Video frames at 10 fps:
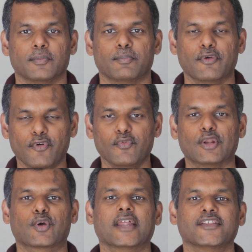Before we
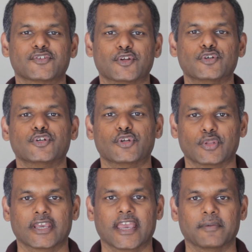look at the solution to
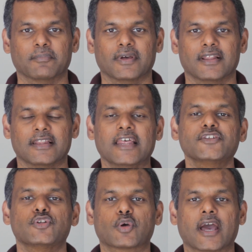the game,
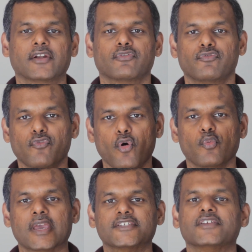let's look at 4
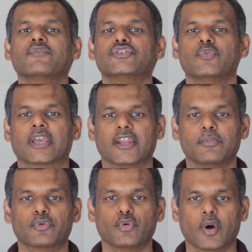ways in which we can
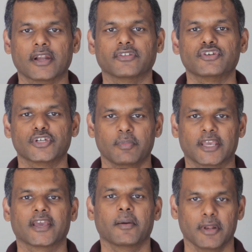improve our
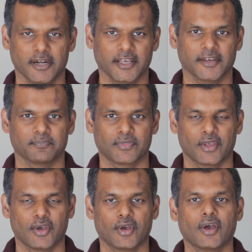decision-making ability.
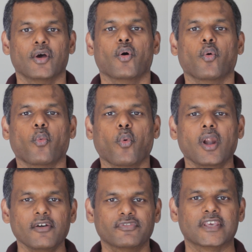
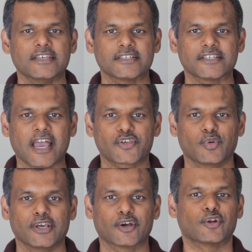One of these is
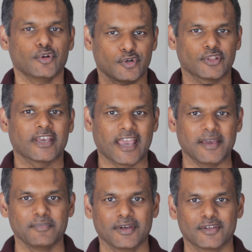actually a clue to the
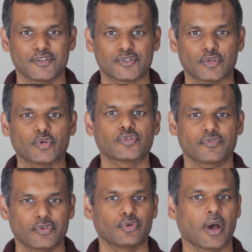game, so those
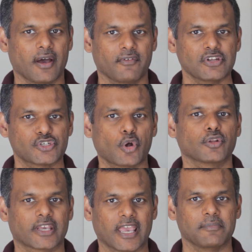of you who haven't
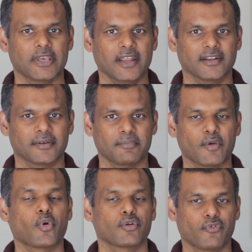solved the game yet
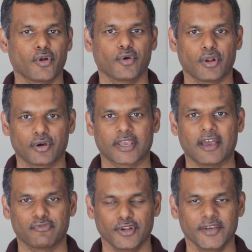may want to follow along
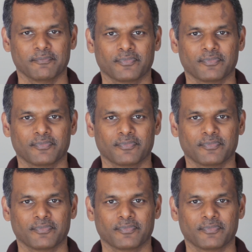carefully.